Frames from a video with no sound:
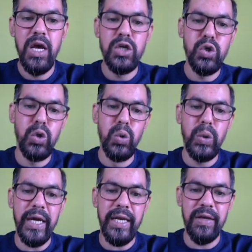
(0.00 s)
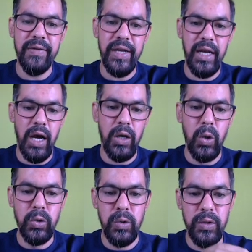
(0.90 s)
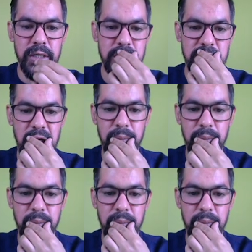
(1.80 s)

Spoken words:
So you can even go through this